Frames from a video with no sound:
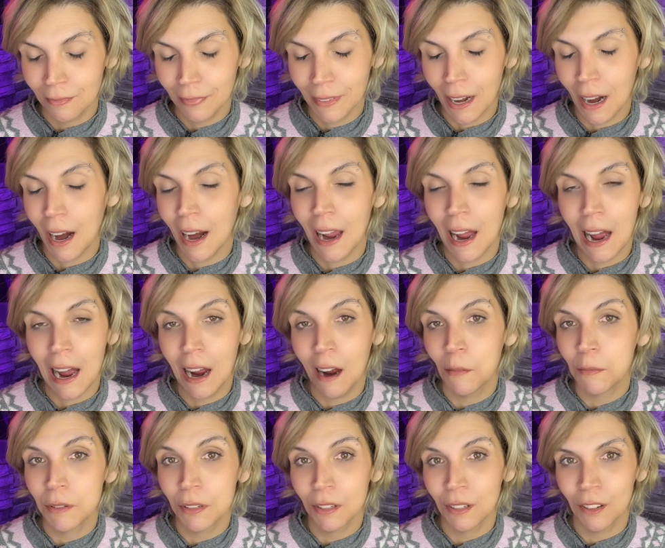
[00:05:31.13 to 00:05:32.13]
that I
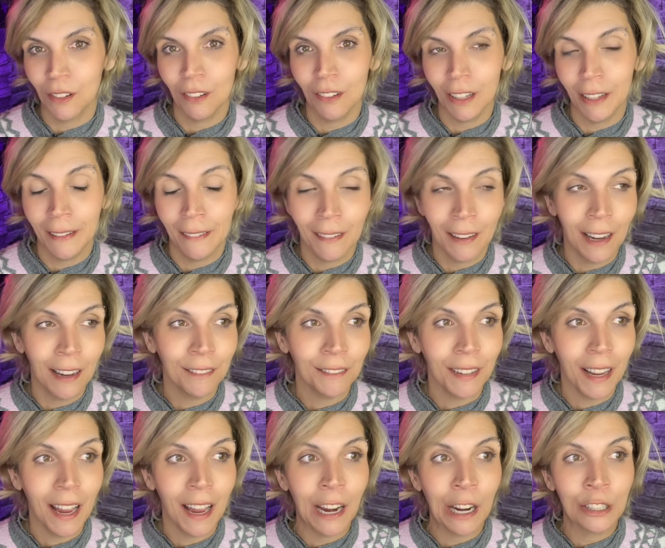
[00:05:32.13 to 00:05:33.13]
absolutely
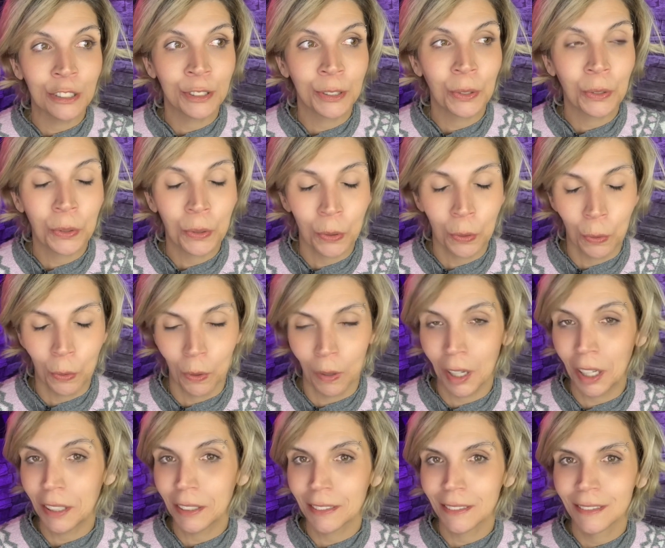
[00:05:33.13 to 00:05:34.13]
love and
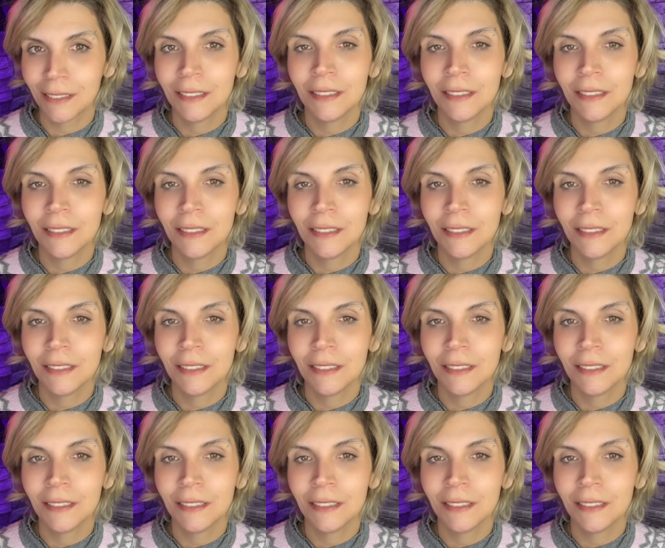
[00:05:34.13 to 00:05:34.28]
adore